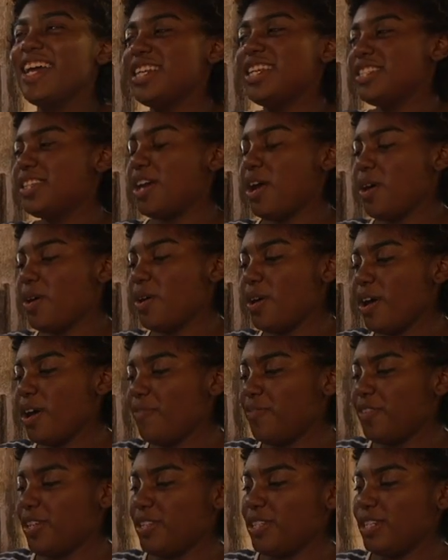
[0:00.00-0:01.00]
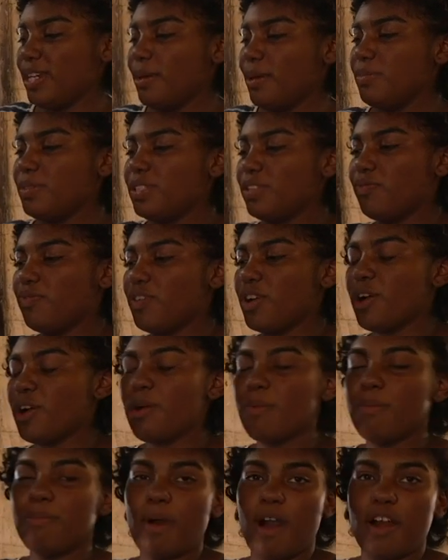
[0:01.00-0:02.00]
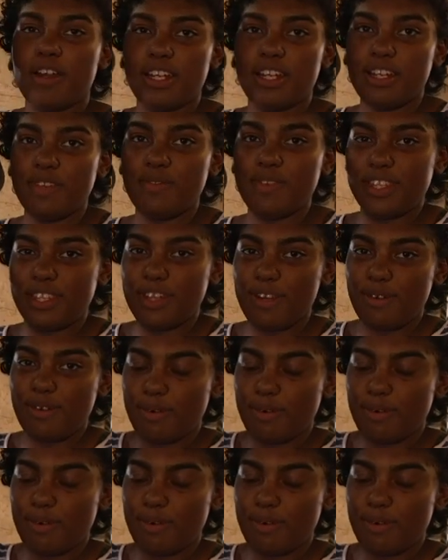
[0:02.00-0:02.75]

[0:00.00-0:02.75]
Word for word: So, a few tips for bonding with your